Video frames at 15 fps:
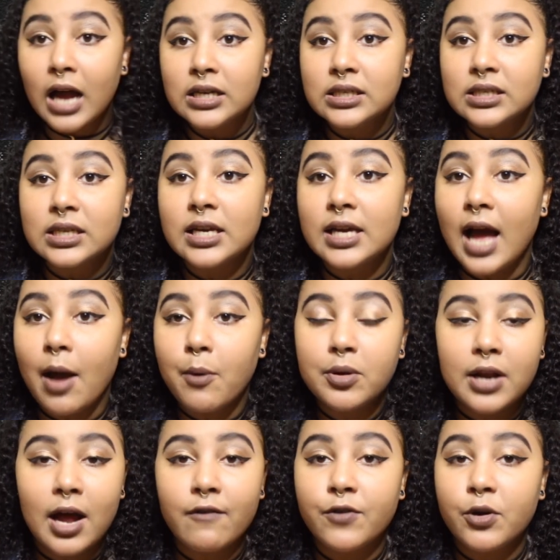Honestly, I
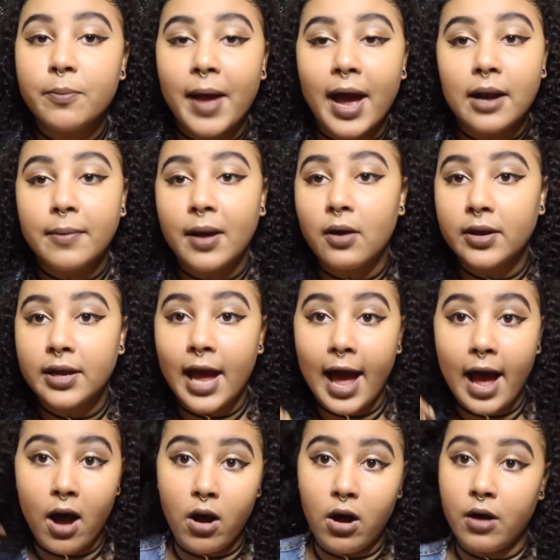would not feel bad about it
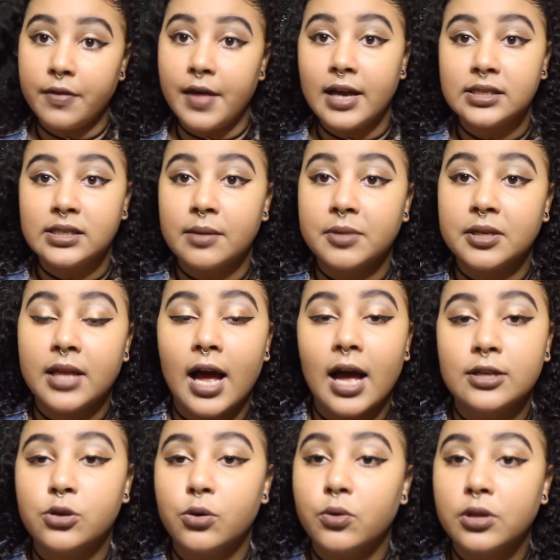at all. That is something that
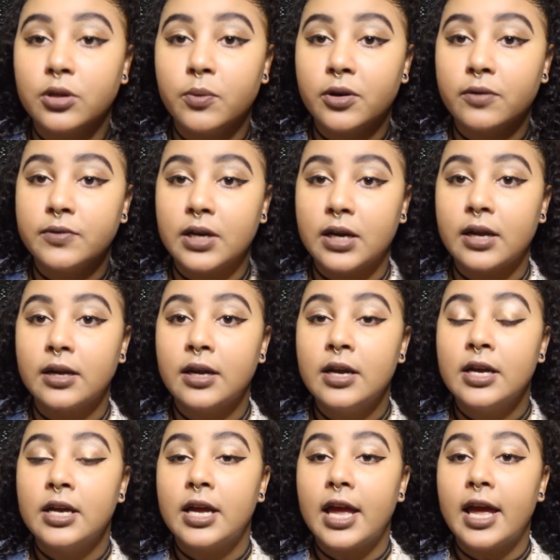I totally would have done
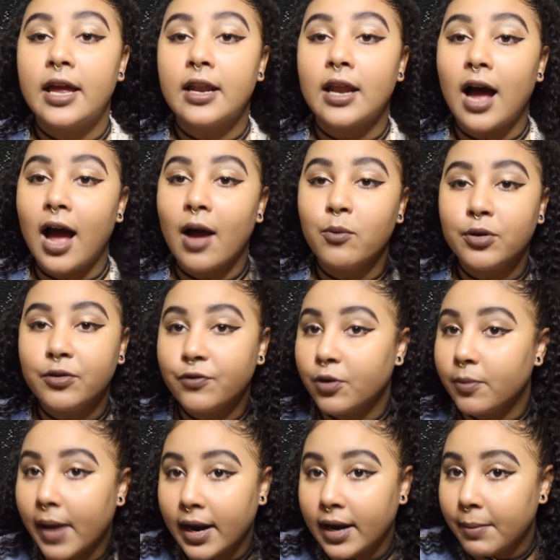and I wouldn't
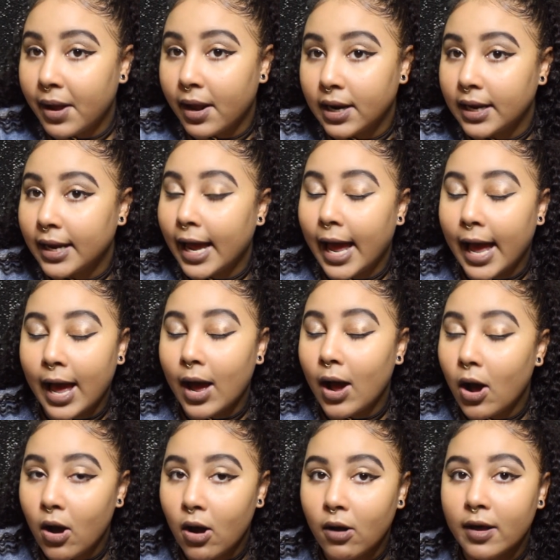feel bad about it at
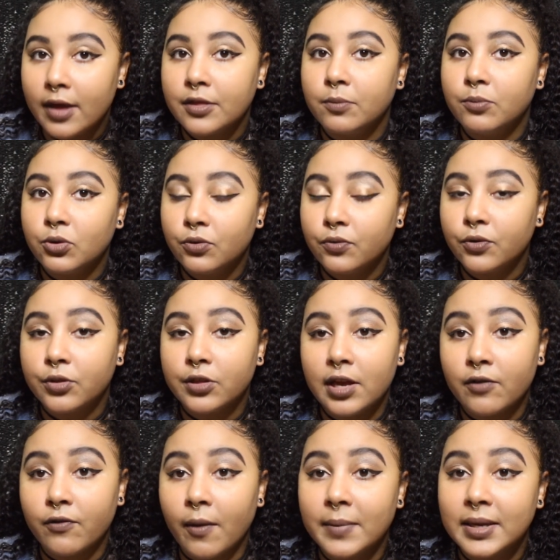all. And the beautiful
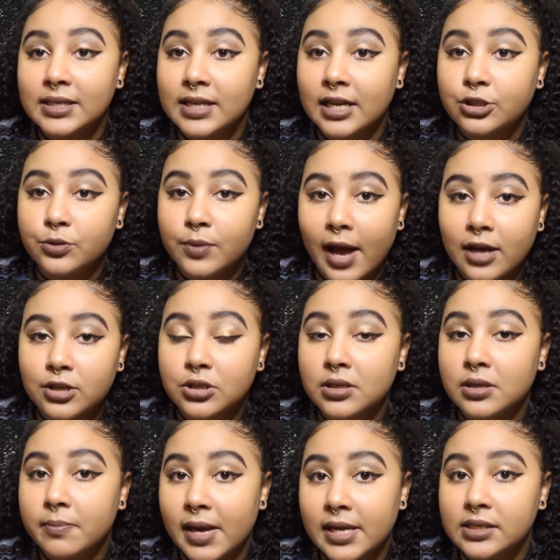thing from it is that you
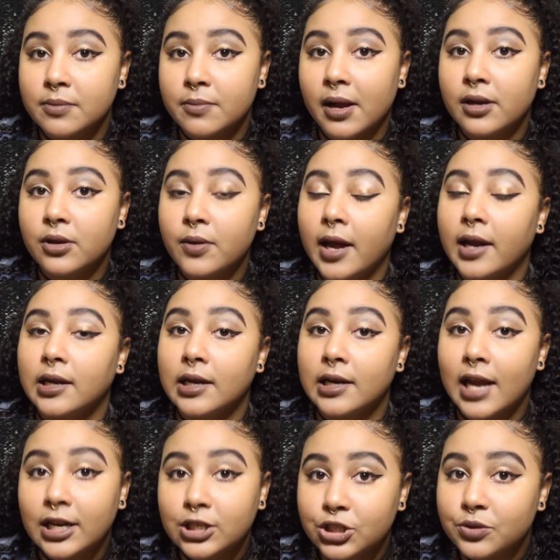actually met somebody you had a
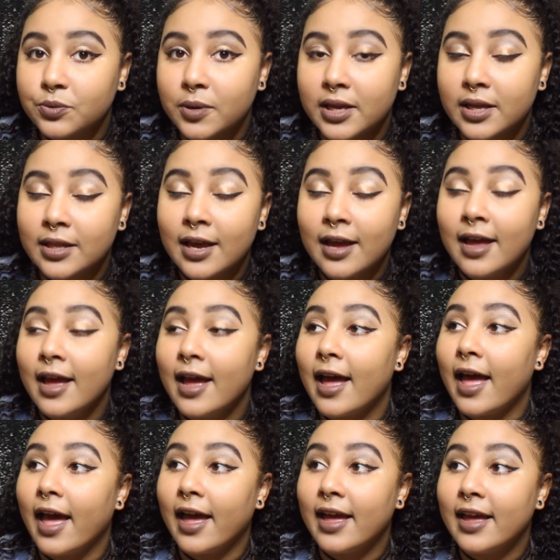connection with
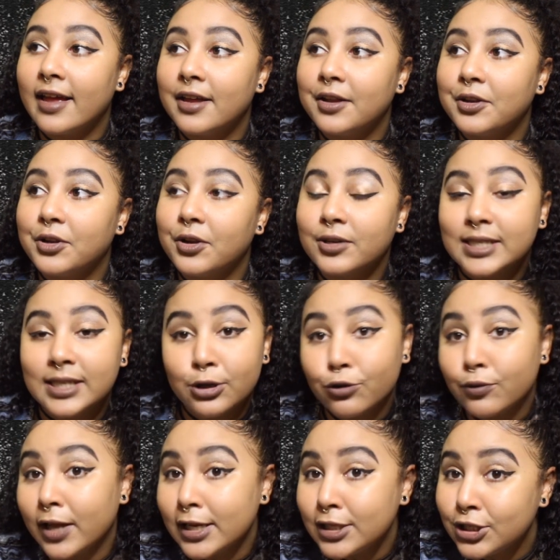and you're still
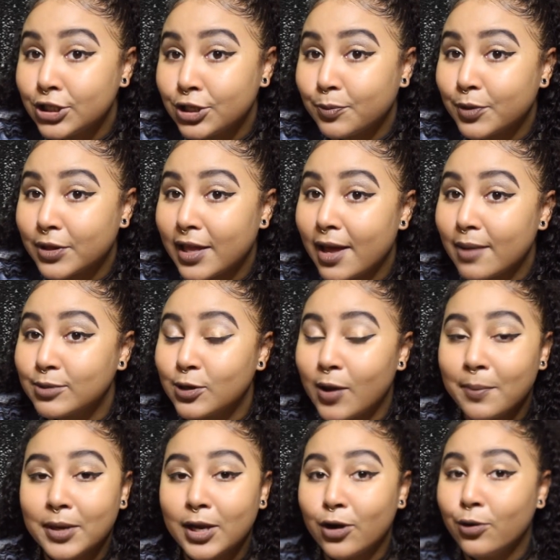in a relationship with them. So,
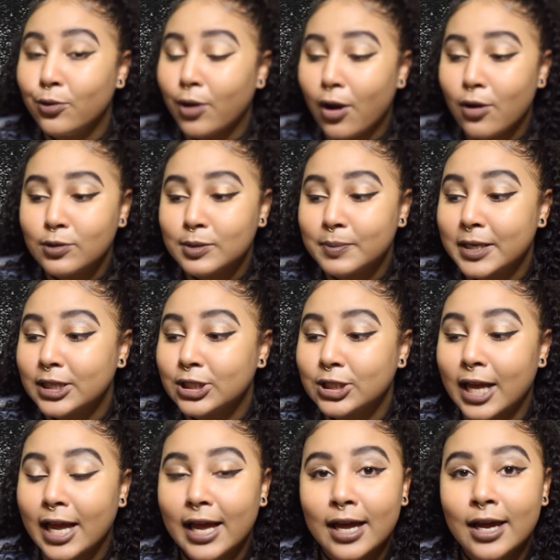I mean, kudos, bitch.
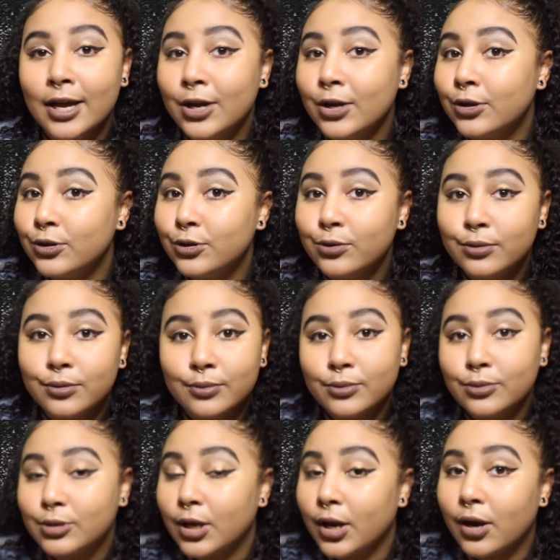Like, you
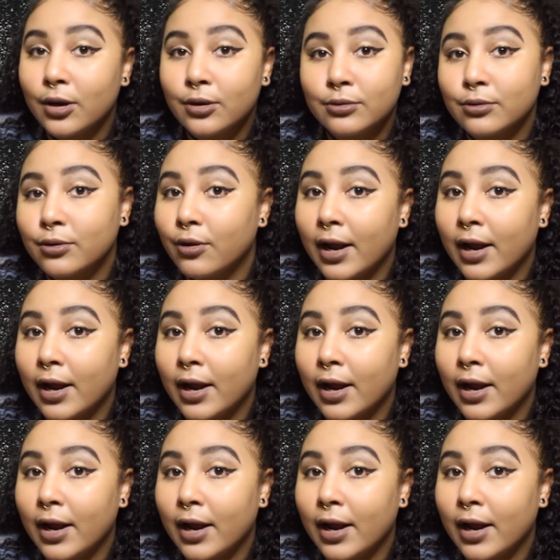you turn